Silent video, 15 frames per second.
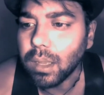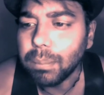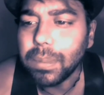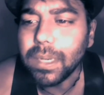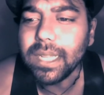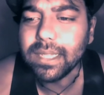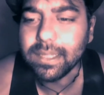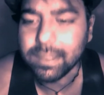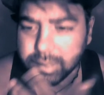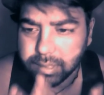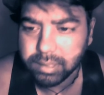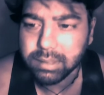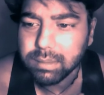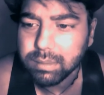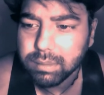
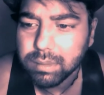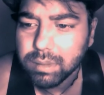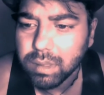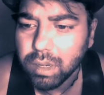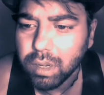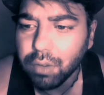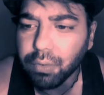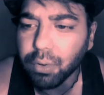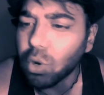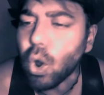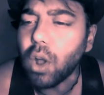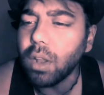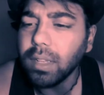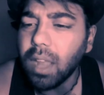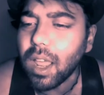Please, for
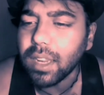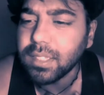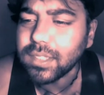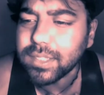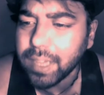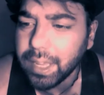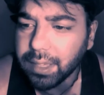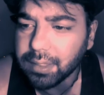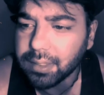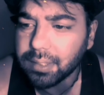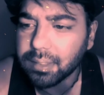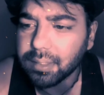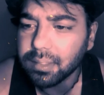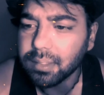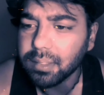all our
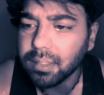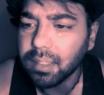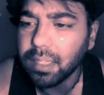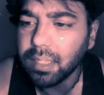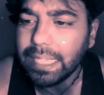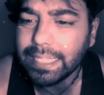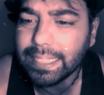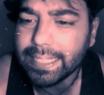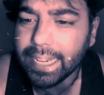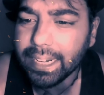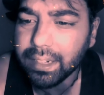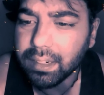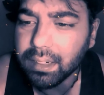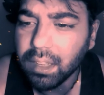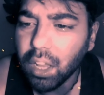sakes, he
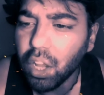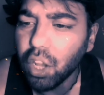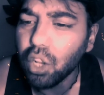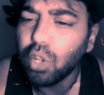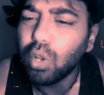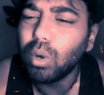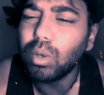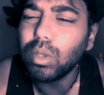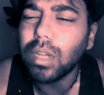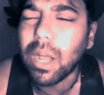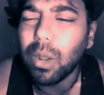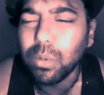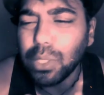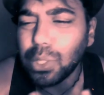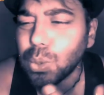said, go
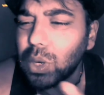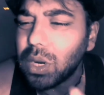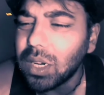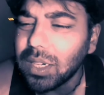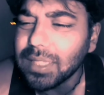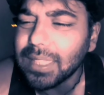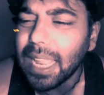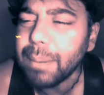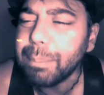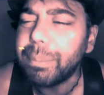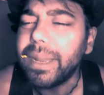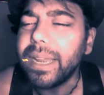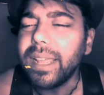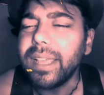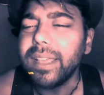down to earth and
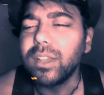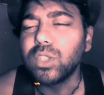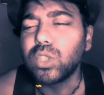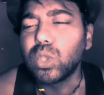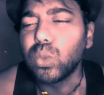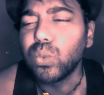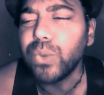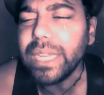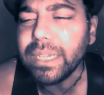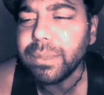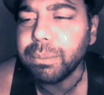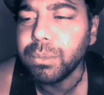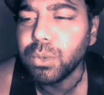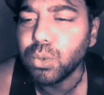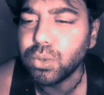play a
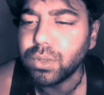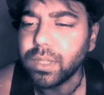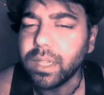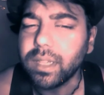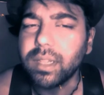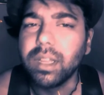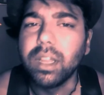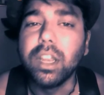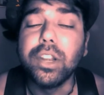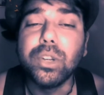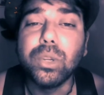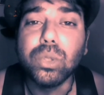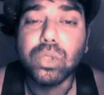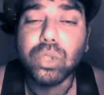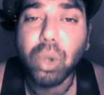sweet music
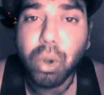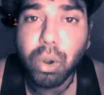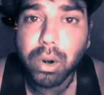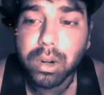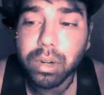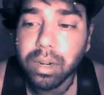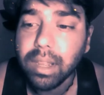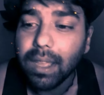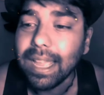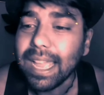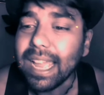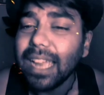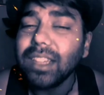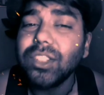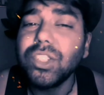to Thor
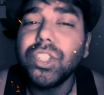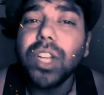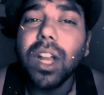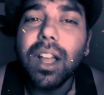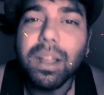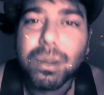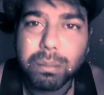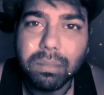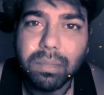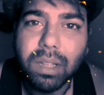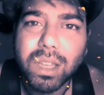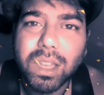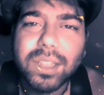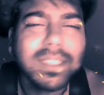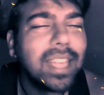and charm
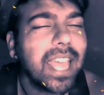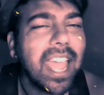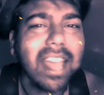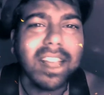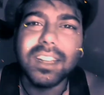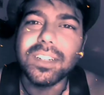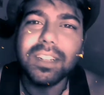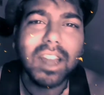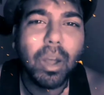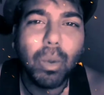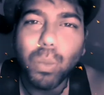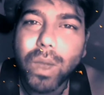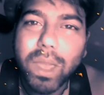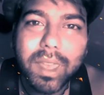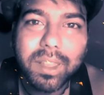his anger
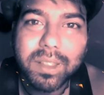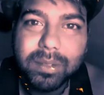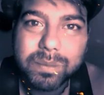away.